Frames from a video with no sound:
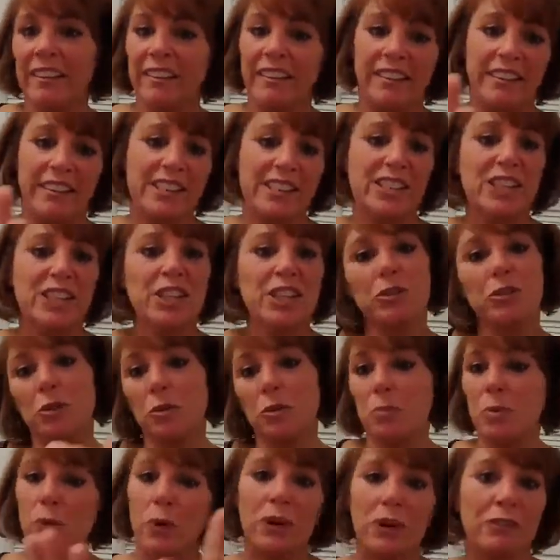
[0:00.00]
0
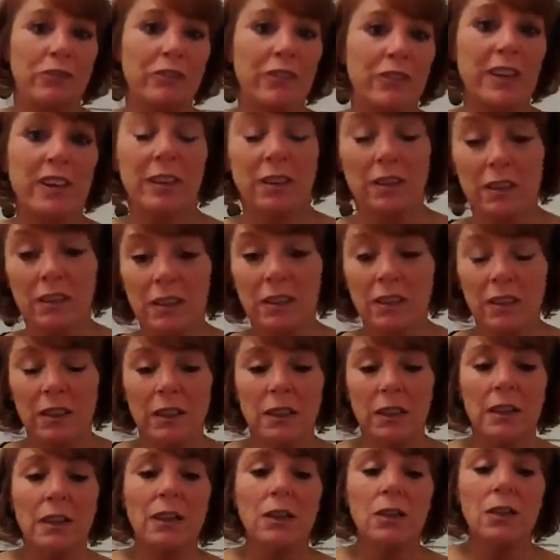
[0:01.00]
point field,
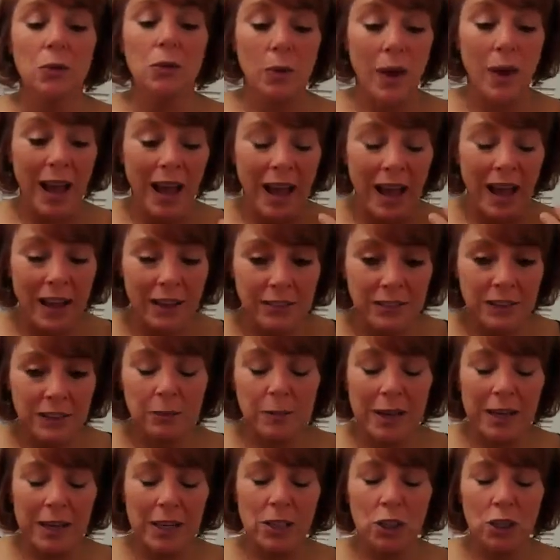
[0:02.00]
you have to
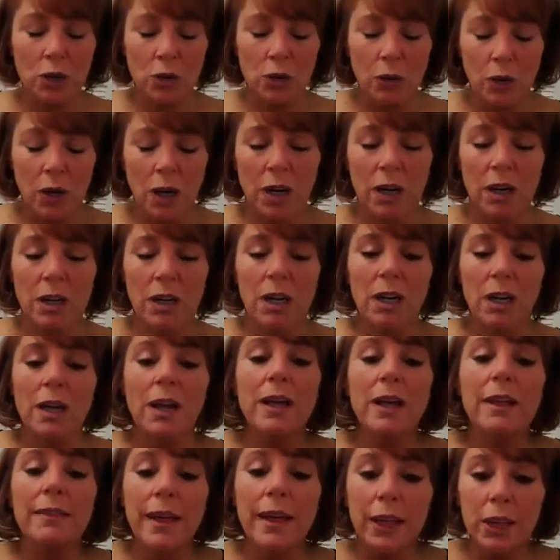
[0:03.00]
make sure
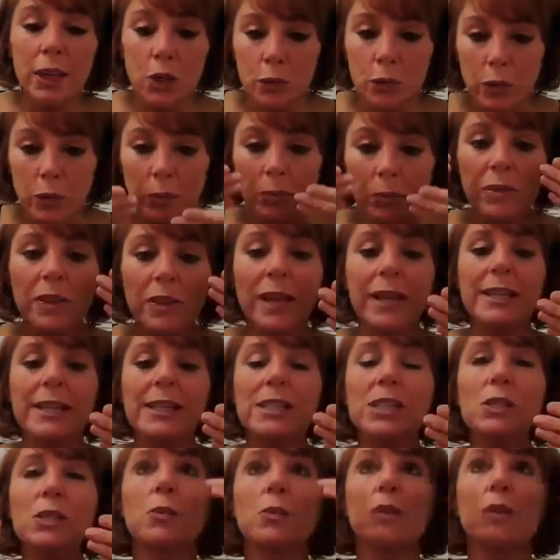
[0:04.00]
that you
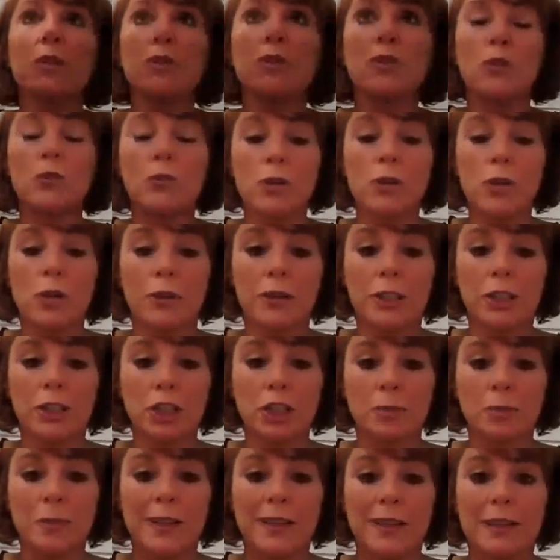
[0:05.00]
replace with new
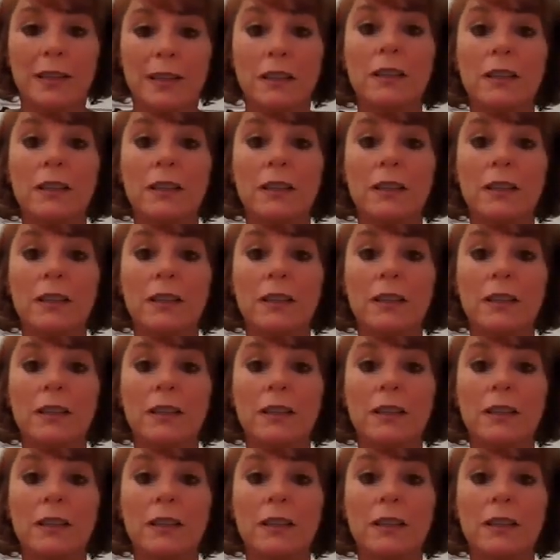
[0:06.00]
nourishment